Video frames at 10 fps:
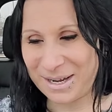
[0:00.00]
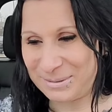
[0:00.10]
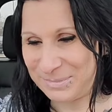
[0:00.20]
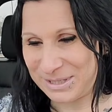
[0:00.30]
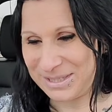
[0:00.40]

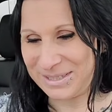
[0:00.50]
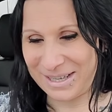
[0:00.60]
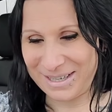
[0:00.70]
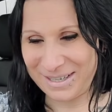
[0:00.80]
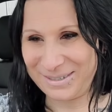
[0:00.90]
I'm just
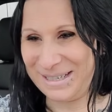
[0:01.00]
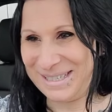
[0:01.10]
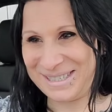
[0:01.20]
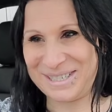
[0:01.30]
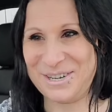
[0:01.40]
like,
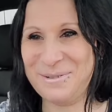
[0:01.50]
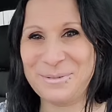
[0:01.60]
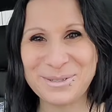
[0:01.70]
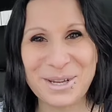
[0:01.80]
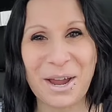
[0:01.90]
his steering
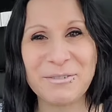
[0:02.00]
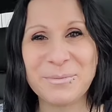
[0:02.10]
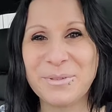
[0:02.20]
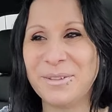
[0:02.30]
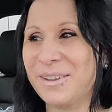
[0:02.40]
wheel's covered
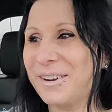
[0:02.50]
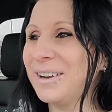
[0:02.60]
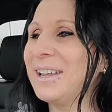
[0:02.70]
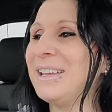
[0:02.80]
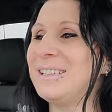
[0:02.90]
with glitter.
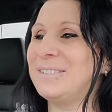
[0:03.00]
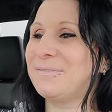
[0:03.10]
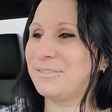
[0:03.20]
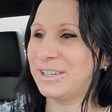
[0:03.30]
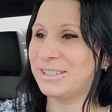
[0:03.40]
He
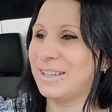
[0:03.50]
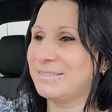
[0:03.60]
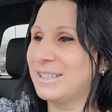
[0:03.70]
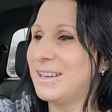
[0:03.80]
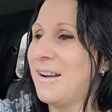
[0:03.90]
freaking
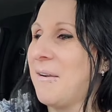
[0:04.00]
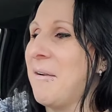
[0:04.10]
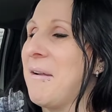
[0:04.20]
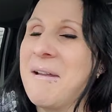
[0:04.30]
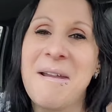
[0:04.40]
loves it.
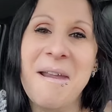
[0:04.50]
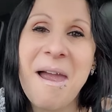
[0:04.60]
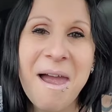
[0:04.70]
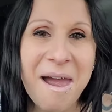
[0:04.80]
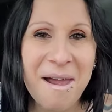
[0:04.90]

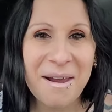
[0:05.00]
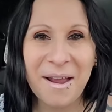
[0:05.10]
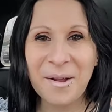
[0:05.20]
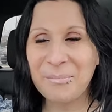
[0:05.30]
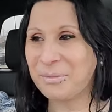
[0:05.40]

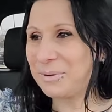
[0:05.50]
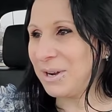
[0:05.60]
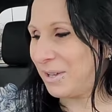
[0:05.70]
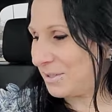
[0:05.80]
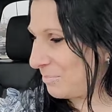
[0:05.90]
Okay,
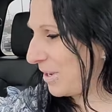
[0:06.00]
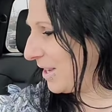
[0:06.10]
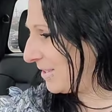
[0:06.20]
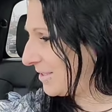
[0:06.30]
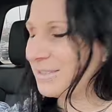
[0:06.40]
$3
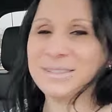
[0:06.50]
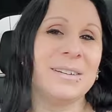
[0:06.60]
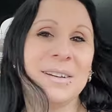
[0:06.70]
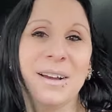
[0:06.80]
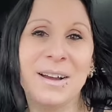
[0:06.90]
piece.
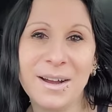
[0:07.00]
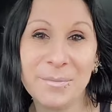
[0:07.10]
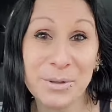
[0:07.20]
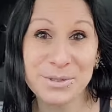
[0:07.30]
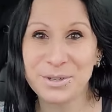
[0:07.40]

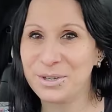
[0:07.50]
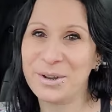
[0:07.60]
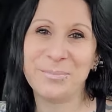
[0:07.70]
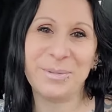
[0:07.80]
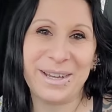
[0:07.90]
Um, those are gonna go
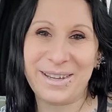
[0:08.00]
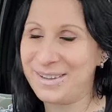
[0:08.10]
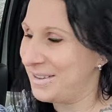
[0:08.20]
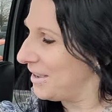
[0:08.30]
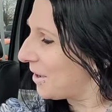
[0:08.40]
in my
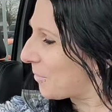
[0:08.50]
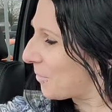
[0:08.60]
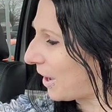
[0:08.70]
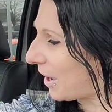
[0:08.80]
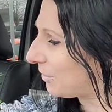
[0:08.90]

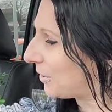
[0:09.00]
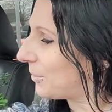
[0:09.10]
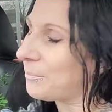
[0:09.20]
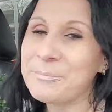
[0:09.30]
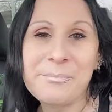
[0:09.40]

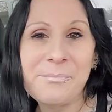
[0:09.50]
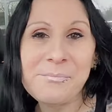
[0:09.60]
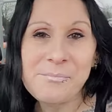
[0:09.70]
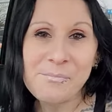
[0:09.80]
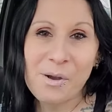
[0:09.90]
bathroom
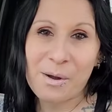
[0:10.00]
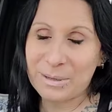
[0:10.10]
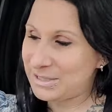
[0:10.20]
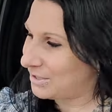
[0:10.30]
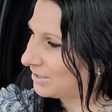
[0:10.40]
on
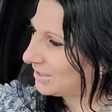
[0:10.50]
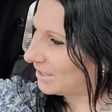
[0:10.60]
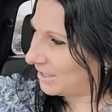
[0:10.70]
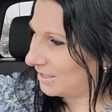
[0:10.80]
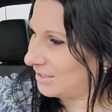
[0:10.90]
my tiered
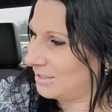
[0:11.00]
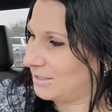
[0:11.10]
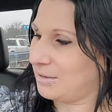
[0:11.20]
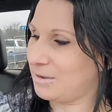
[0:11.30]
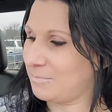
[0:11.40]

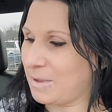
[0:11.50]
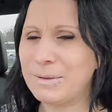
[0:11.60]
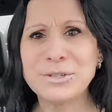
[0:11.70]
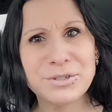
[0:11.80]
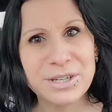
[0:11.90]
stand.
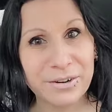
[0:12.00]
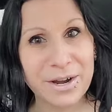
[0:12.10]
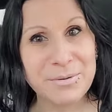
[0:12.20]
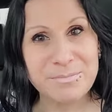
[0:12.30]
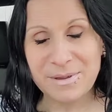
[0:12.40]
Maybe I'll do a
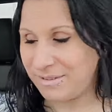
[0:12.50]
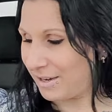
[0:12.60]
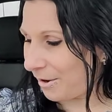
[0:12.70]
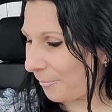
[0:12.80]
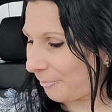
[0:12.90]
decorate with me
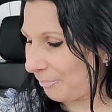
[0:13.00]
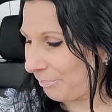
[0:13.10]
video.